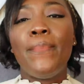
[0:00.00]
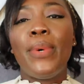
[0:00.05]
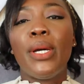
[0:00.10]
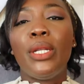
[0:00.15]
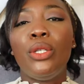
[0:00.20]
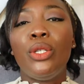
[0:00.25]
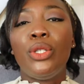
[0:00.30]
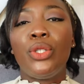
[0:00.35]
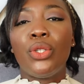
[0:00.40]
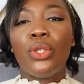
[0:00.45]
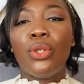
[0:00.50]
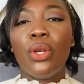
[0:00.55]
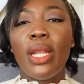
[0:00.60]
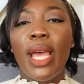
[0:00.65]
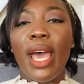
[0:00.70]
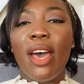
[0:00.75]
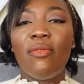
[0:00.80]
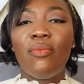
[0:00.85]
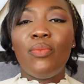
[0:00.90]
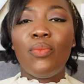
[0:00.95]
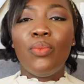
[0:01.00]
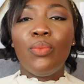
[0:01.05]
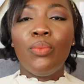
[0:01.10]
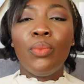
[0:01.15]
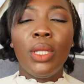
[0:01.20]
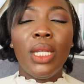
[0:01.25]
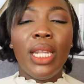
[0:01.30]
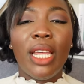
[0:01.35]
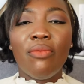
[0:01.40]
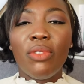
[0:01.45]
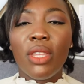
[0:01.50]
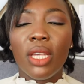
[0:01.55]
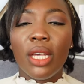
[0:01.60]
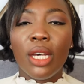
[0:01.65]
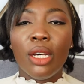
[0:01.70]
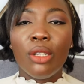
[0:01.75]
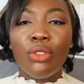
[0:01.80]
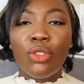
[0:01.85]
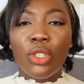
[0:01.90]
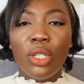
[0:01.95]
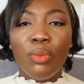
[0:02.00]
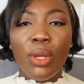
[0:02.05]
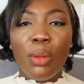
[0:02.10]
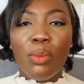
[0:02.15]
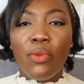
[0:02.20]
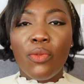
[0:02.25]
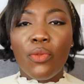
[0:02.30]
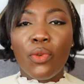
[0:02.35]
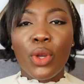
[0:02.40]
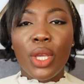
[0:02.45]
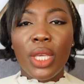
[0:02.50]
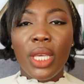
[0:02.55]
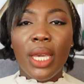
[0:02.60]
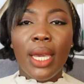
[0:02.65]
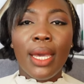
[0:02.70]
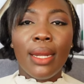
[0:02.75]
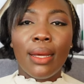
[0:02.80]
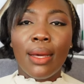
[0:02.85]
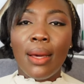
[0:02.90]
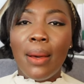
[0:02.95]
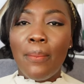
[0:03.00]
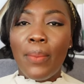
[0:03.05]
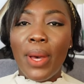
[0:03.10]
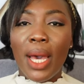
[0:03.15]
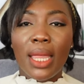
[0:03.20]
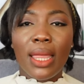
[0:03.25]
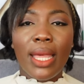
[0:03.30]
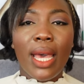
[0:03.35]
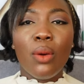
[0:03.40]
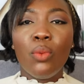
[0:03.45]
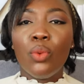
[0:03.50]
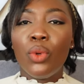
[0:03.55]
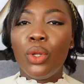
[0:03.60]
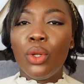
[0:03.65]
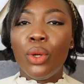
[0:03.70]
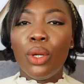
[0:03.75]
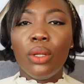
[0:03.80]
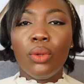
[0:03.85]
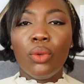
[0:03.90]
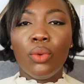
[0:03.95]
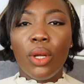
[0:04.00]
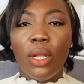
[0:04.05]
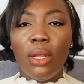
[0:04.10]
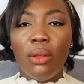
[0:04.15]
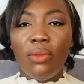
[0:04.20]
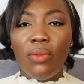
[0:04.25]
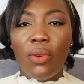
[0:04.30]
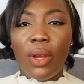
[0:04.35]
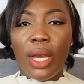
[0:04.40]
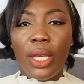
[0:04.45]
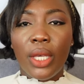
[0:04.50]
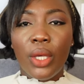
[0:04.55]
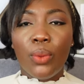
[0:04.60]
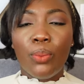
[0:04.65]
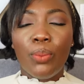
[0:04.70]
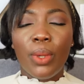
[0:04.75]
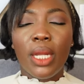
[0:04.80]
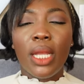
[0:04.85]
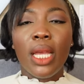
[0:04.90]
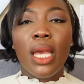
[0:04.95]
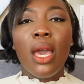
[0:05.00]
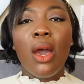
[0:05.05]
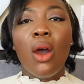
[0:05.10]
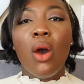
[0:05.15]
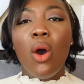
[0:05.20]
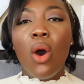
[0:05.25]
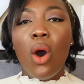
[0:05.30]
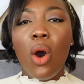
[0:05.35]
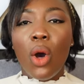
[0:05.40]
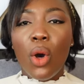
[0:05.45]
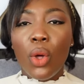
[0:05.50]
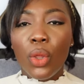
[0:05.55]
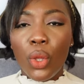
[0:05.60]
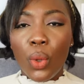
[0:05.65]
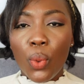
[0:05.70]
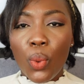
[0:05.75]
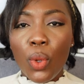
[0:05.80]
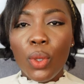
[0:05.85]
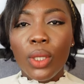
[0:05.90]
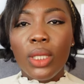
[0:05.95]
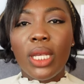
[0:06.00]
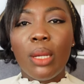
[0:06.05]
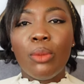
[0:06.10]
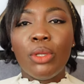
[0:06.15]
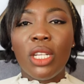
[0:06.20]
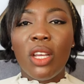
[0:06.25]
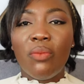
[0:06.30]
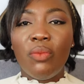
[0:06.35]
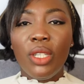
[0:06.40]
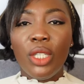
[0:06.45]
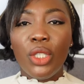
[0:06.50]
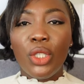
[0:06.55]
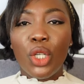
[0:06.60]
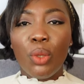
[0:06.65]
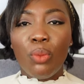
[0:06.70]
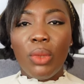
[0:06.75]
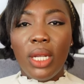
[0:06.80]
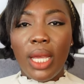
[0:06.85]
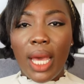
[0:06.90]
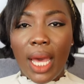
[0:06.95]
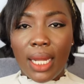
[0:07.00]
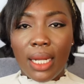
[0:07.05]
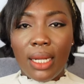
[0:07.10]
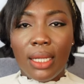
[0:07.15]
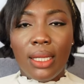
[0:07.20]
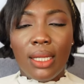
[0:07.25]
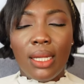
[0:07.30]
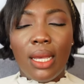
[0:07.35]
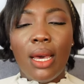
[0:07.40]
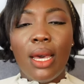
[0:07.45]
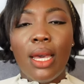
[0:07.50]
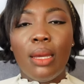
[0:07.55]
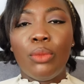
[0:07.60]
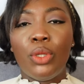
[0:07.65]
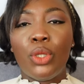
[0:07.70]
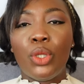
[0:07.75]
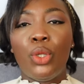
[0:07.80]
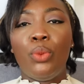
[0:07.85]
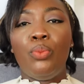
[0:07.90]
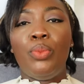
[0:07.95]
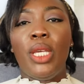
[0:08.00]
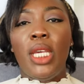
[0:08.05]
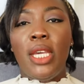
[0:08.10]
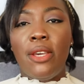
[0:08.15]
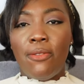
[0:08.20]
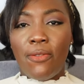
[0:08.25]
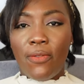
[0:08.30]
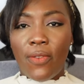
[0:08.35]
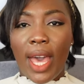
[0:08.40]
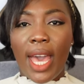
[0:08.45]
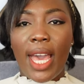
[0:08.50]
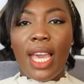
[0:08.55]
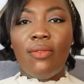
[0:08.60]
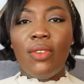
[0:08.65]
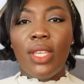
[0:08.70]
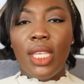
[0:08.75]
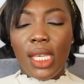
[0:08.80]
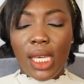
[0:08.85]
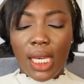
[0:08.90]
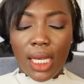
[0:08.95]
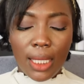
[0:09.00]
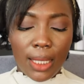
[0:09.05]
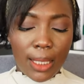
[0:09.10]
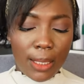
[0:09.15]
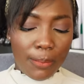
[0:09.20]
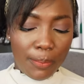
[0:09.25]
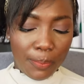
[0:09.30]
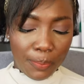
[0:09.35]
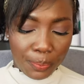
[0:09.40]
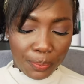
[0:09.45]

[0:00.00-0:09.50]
but you should not have left the country maybe for a year and come back. That would not qualify you. But the whole time you should have been in Germany at a time should be 5 years.